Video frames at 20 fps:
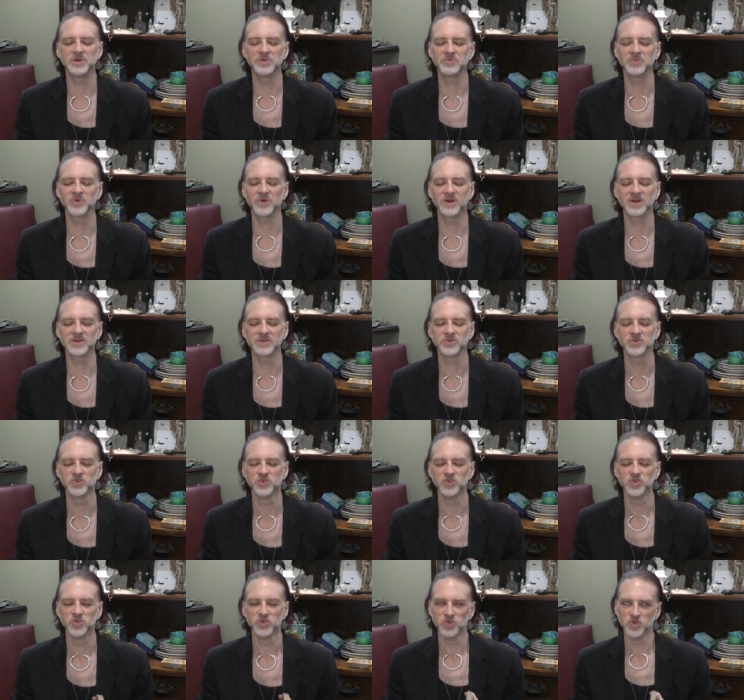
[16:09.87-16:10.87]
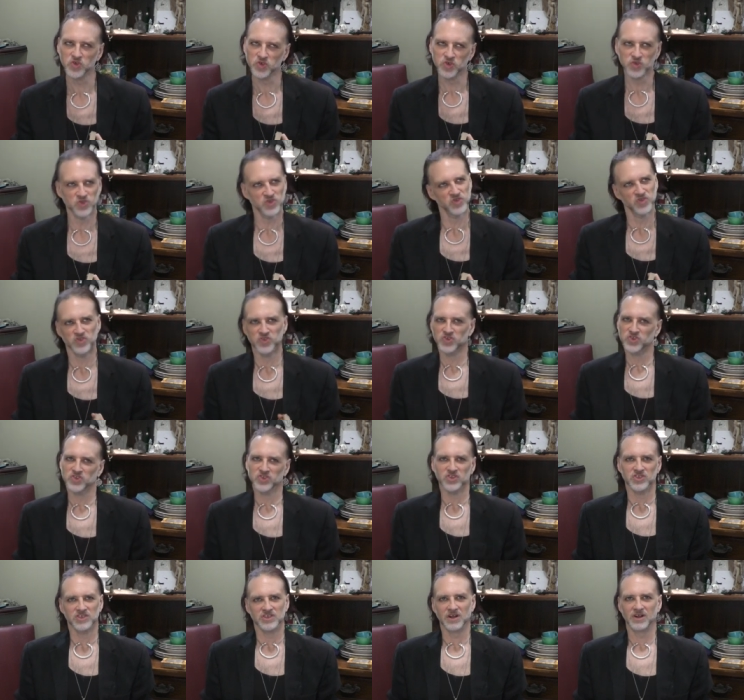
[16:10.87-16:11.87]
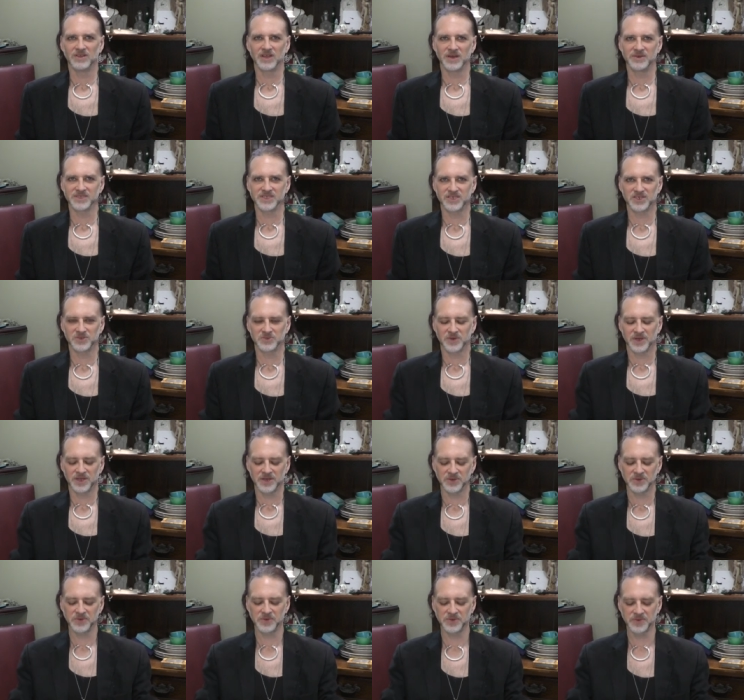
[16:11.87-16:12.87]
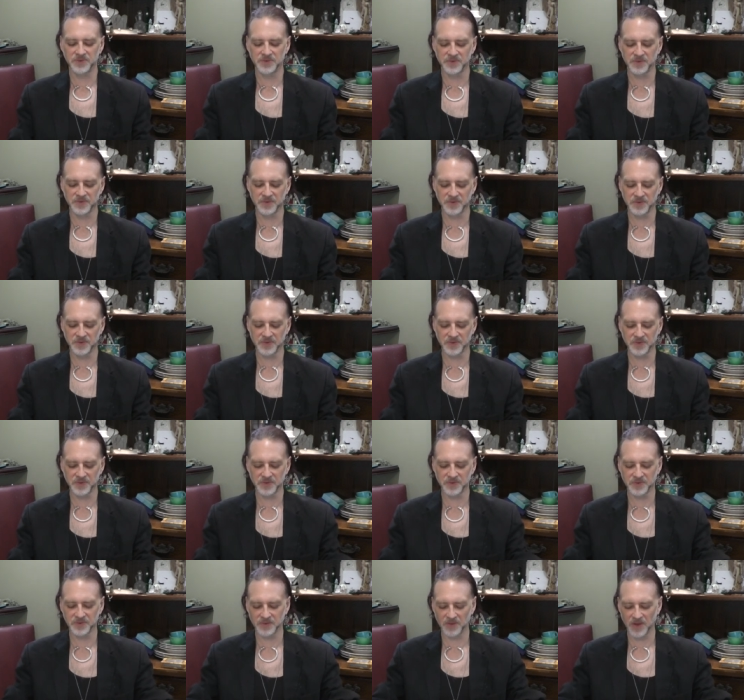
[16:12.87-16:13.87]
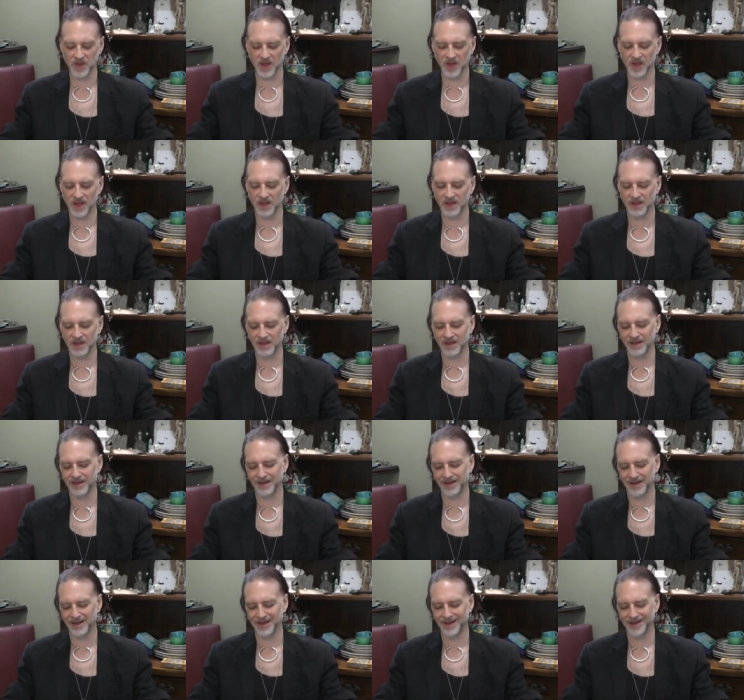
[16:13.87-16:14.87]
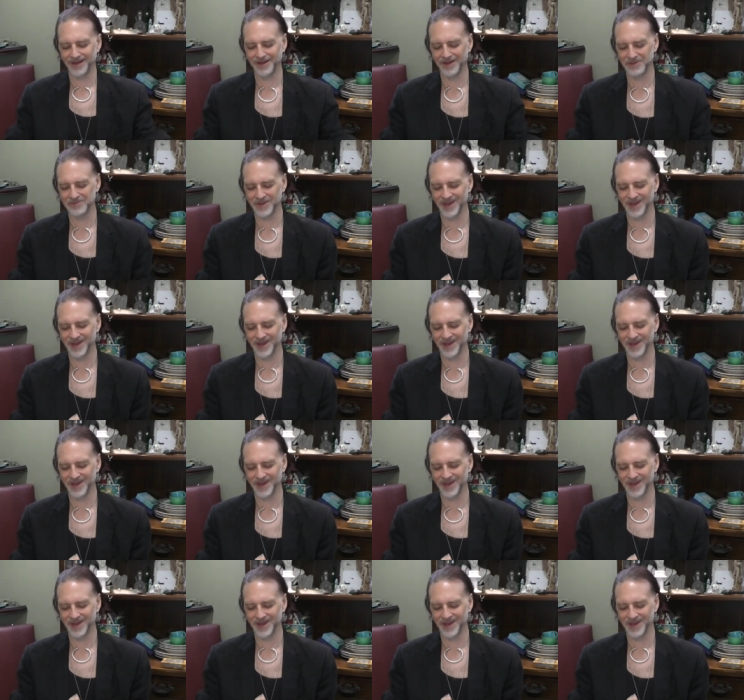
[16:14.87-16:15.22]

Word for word: one more. Well, that was a good one. Oh,